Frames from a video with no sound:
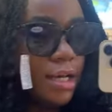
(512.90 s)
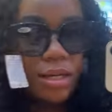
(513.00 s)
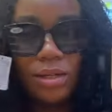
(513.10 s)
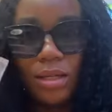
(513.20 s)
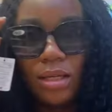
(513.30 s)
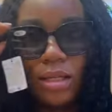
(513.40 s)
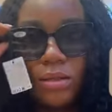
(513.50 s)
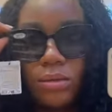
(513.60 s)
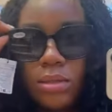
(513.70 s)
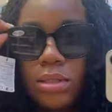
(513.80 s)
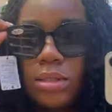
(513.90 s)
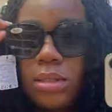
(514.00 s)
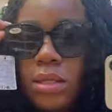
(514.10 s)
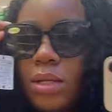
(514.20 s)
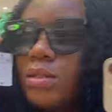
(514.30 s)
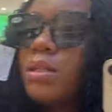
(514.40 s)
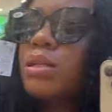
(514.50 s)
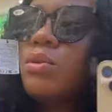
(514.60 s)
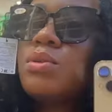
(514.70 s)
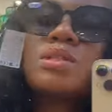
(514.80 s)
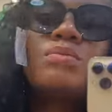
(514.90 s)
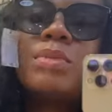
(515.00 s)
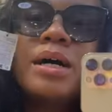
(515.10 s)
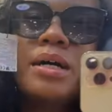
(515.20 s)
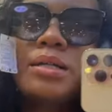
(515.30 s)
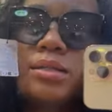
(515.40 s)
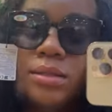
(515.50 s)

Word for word: how do you think it looks? I don't think it looks bad.